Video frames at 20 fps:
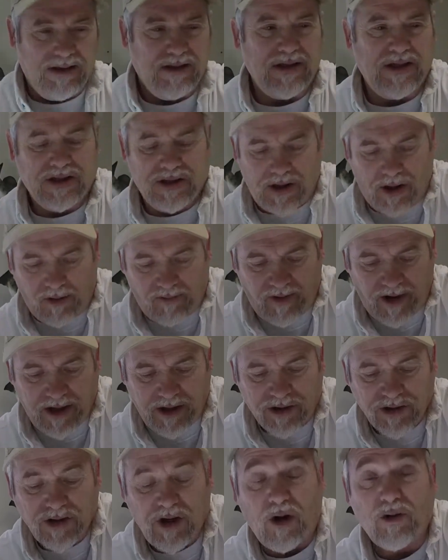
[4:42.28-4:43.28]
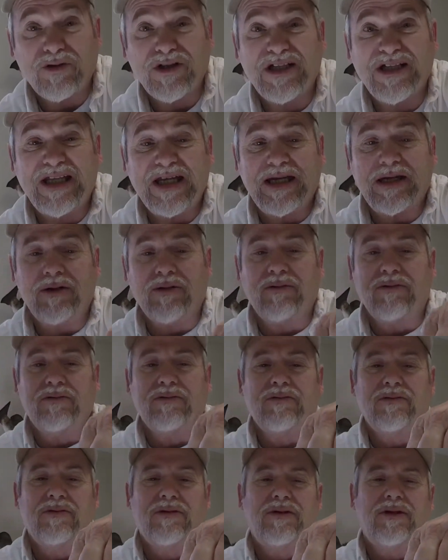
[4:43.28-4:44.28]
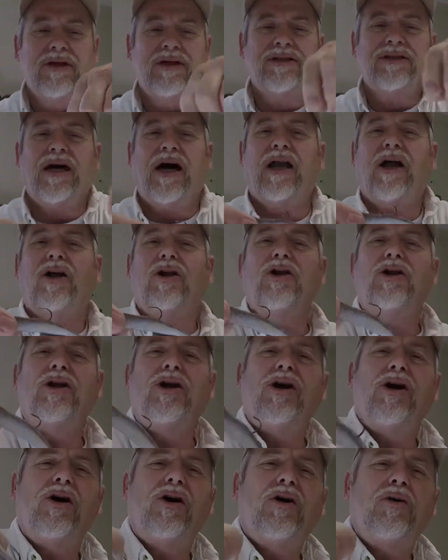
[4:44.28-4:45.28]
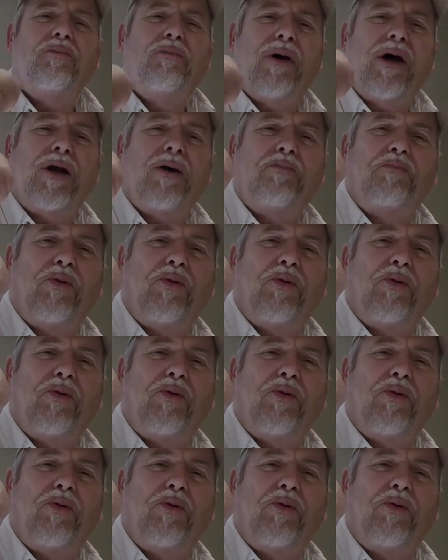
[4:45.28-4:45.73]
This color right here is called the Deal. It's got a little bit of